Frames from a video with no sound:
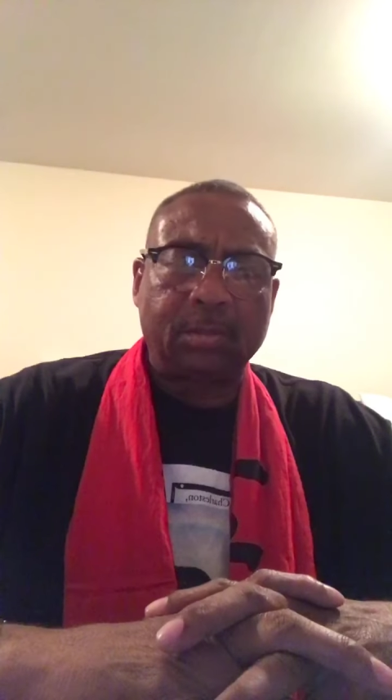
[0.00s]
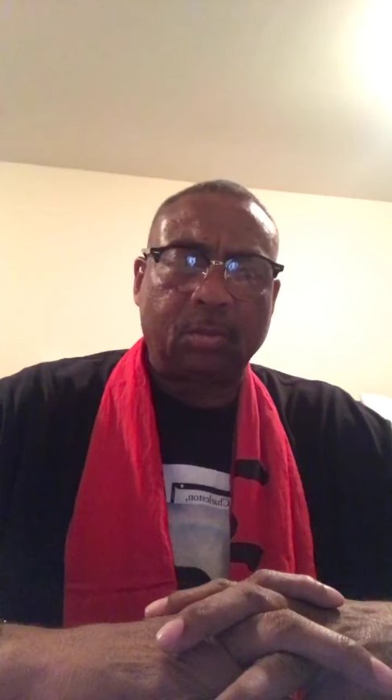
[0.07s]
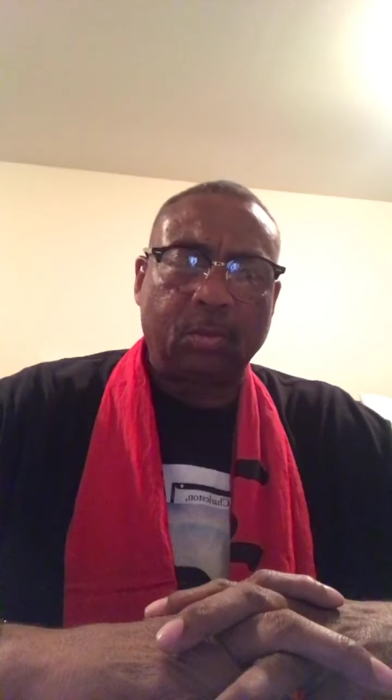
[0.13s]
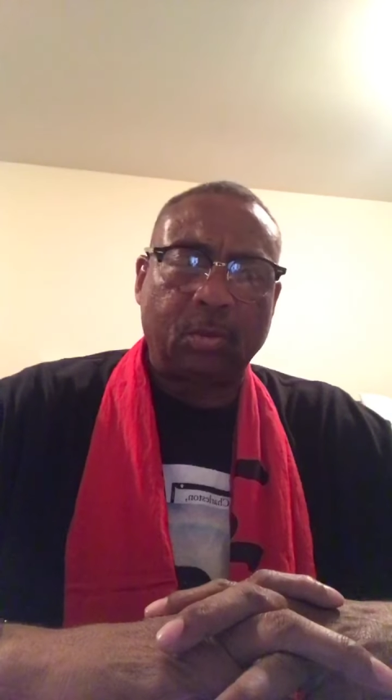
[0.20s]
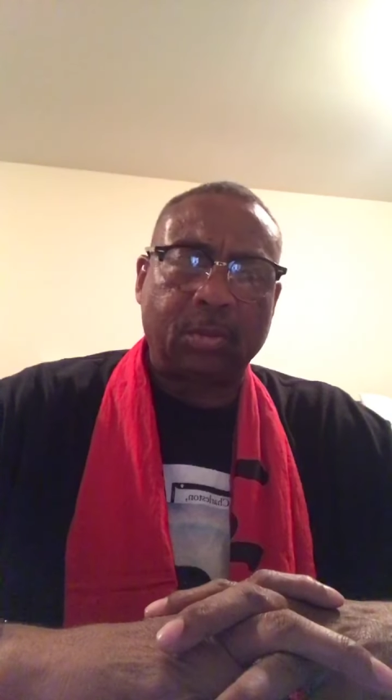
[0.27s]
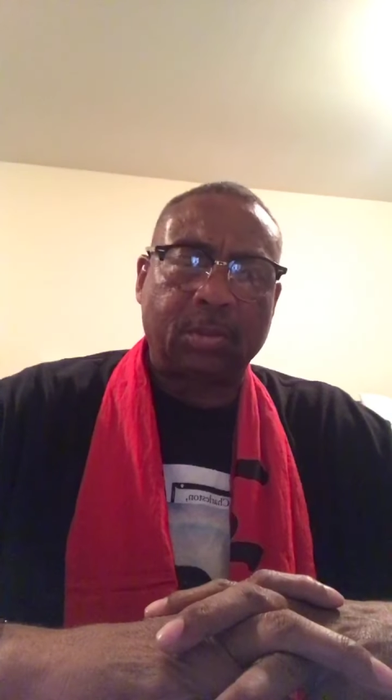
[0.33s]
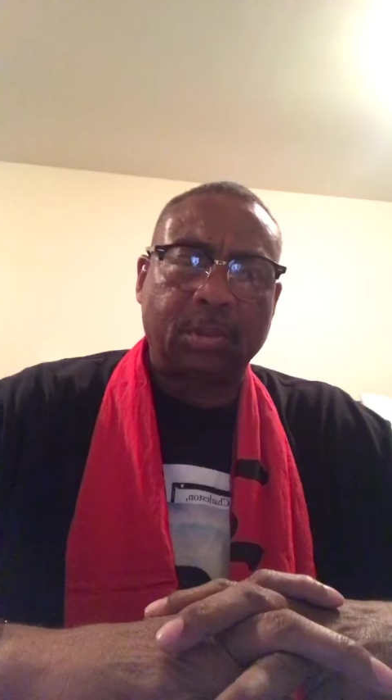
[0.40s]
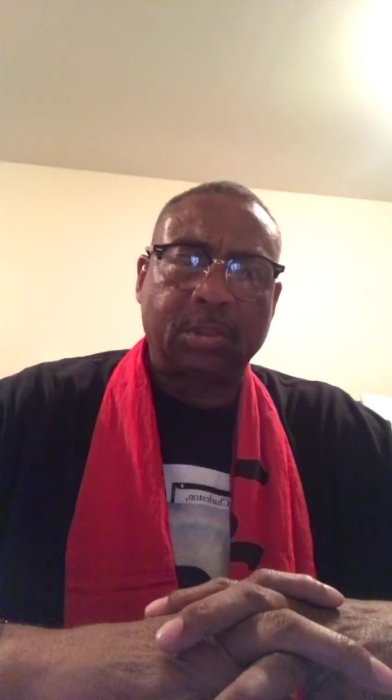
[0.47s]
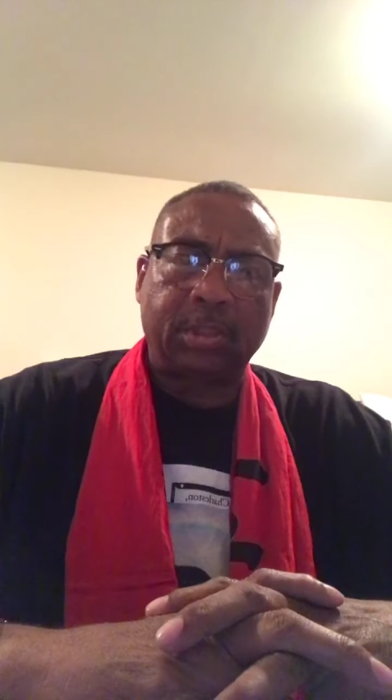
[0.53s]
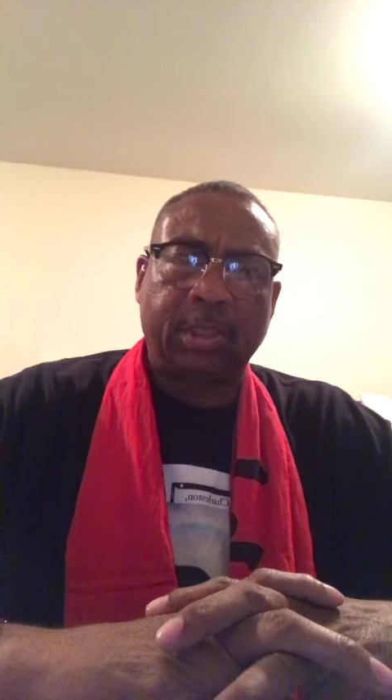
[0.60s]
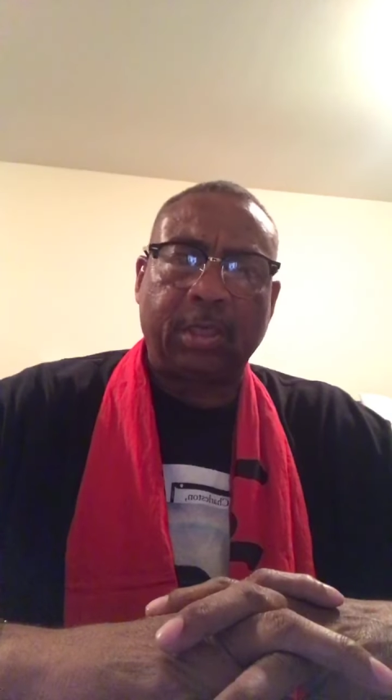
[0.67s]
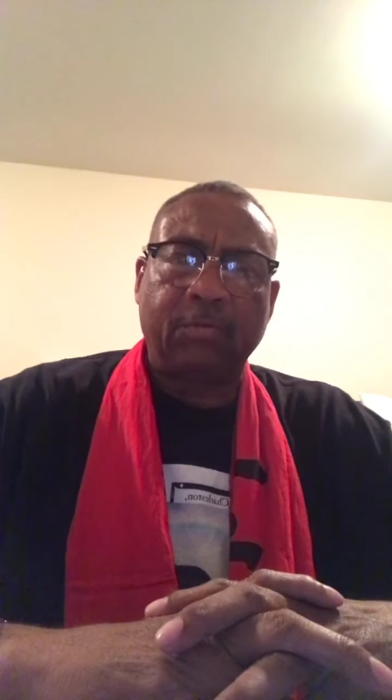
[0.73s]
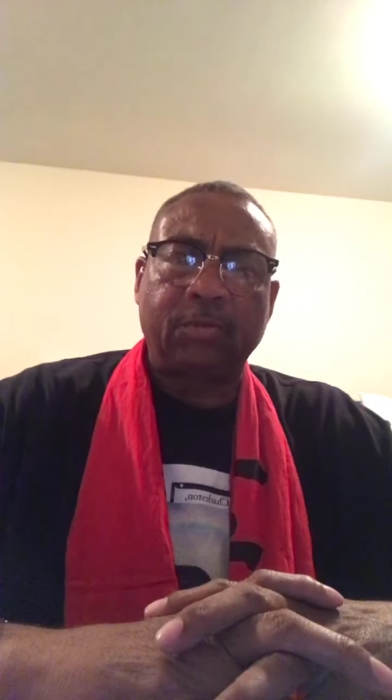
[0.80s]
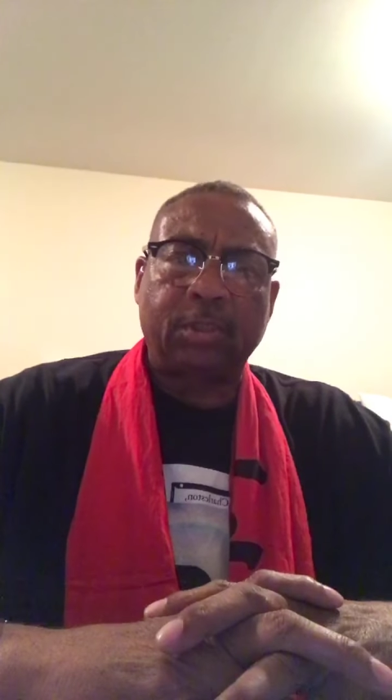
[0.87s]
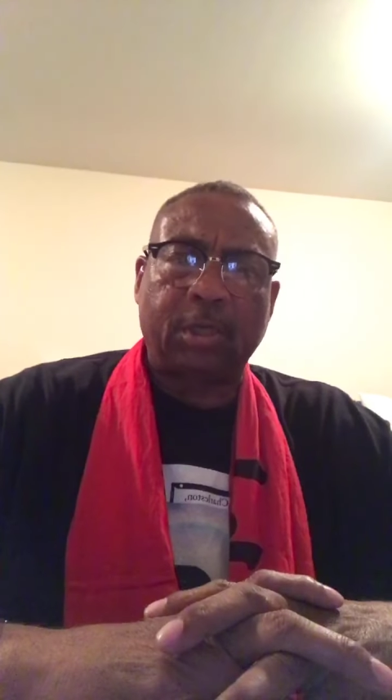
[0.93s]
the
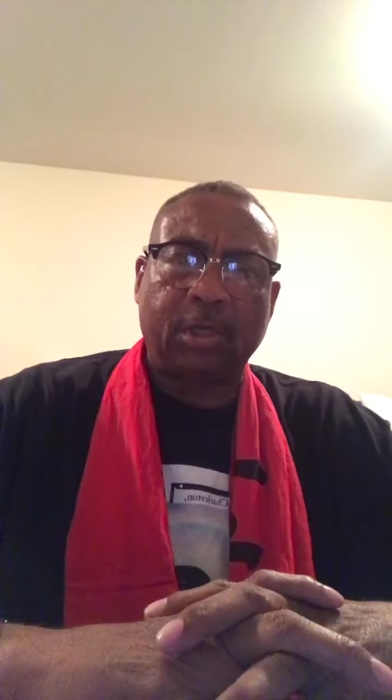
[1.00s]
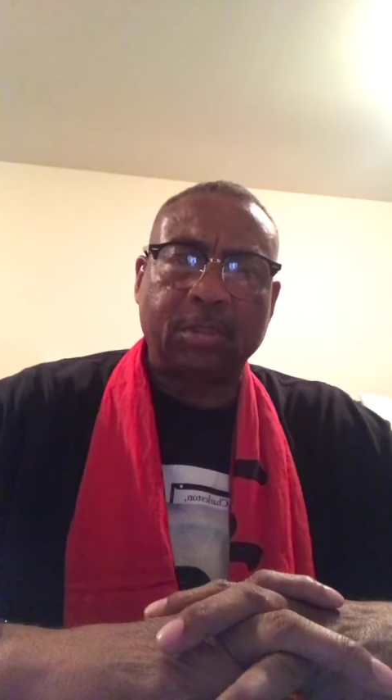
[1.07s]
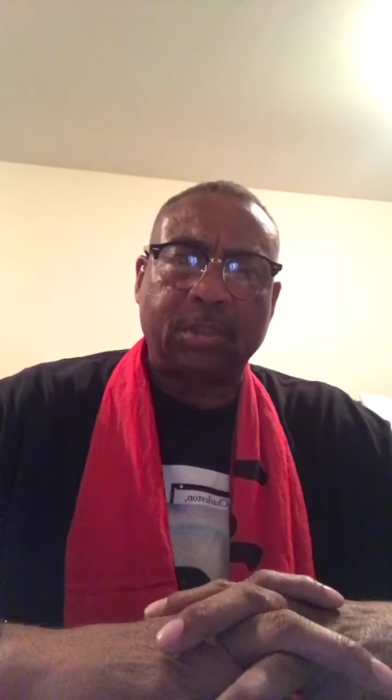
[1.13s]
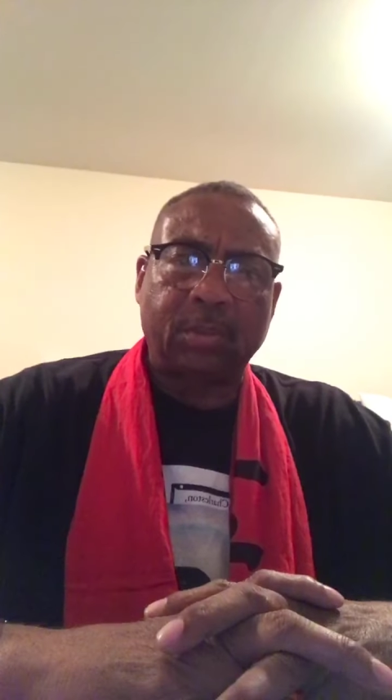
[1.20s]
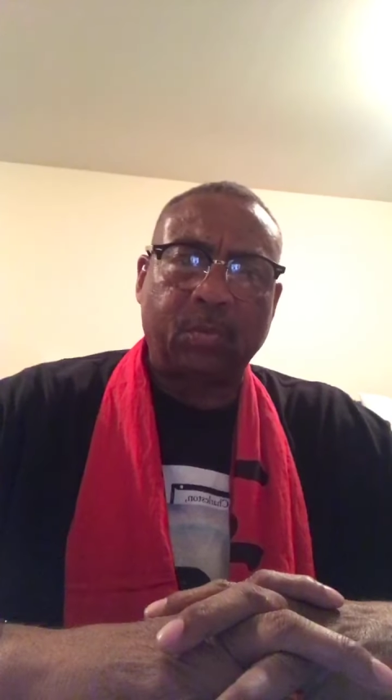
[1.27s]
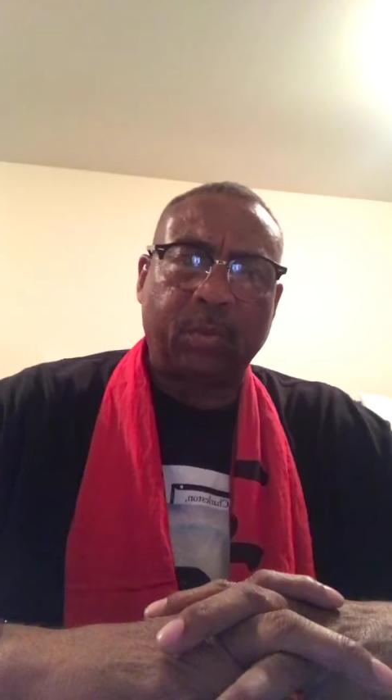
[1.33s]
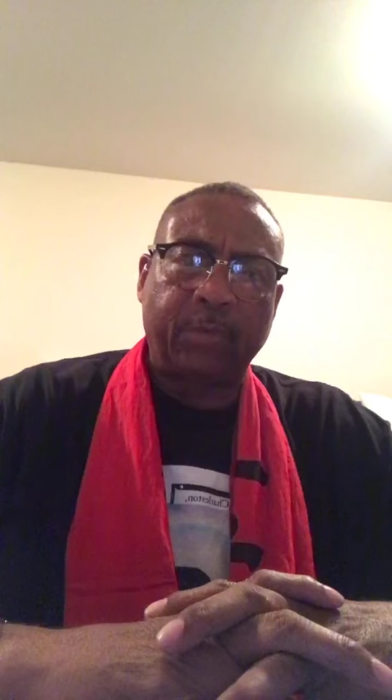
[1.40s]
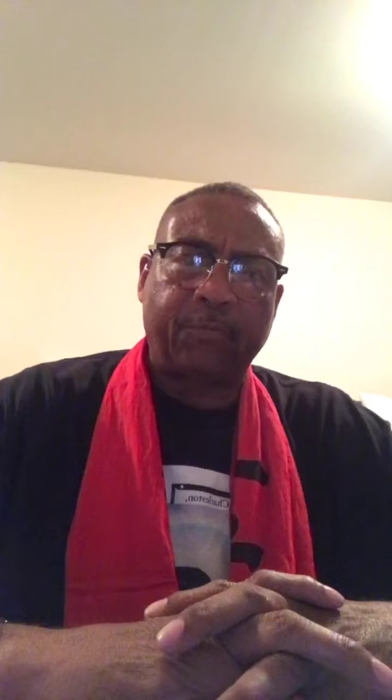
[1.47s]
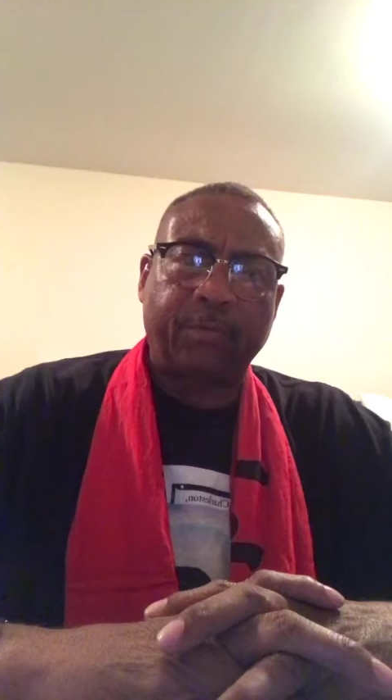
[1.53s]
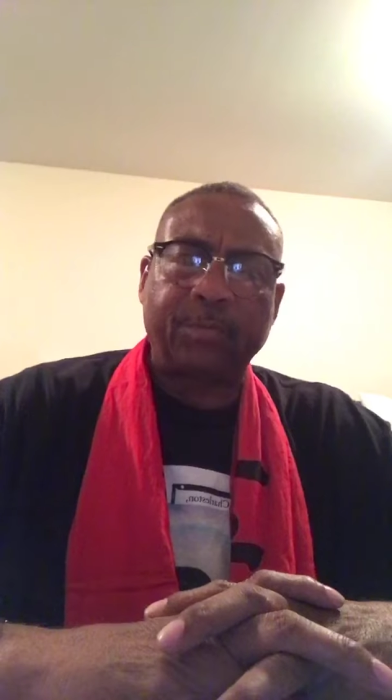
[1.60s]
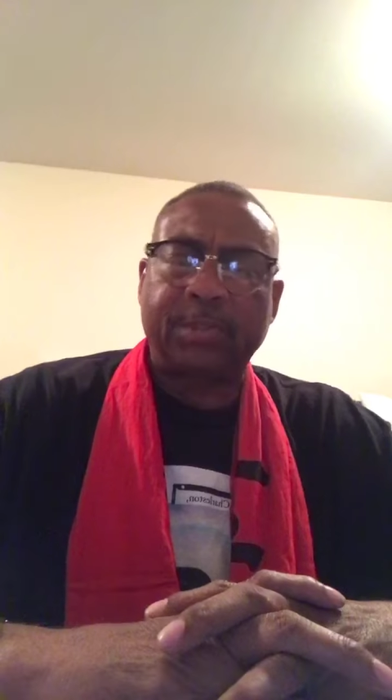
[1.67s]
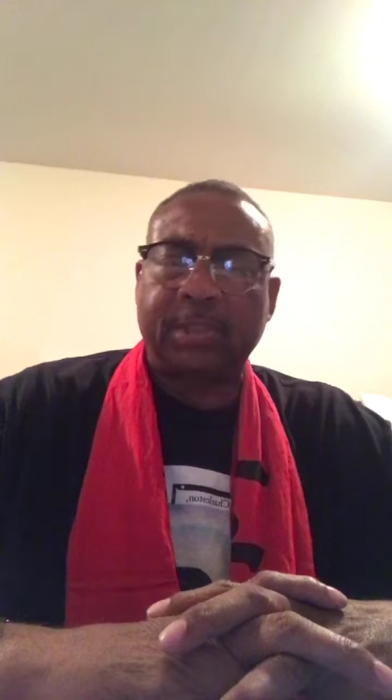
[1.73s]
city of Charleston went from